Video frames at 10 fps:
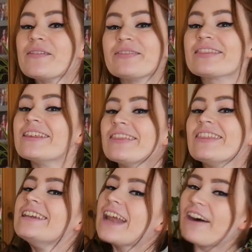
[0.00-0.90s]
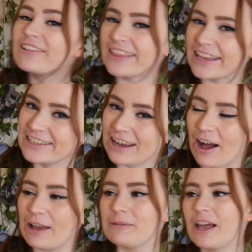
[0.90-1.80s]
The now and then
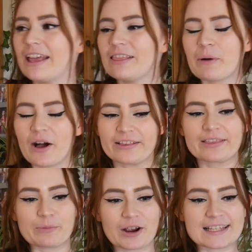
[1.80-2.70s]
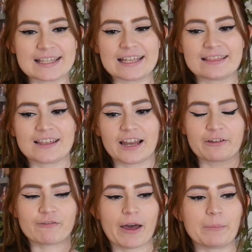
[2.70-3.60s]
timeline, the past, the present, the like
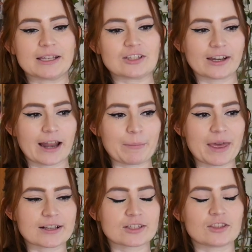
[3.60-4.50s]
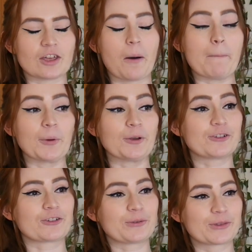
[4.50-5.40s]
family dynamics, the
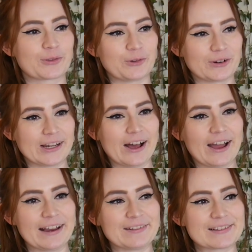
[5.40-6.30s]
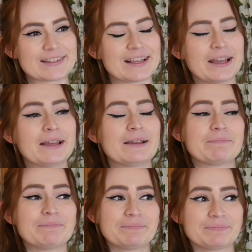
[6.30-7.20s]
emotional storylines.
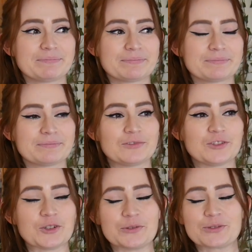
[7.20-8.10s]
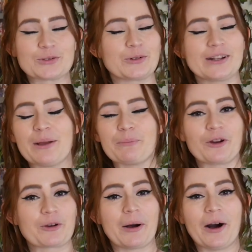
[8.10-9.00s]
June's storyline
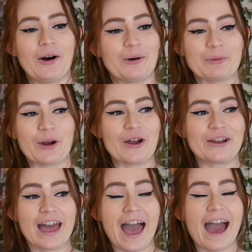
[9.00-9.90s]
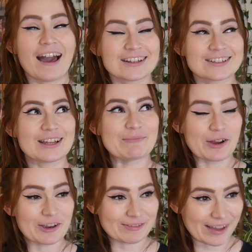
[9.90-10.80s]
broke my heart, bro. Actually
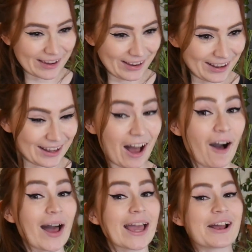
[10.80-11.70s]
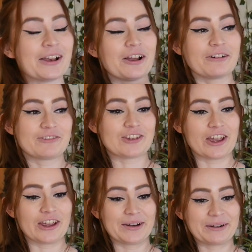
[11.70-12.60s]
broke my heart. I love
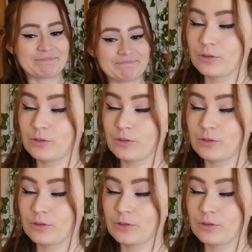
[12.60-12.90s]
June.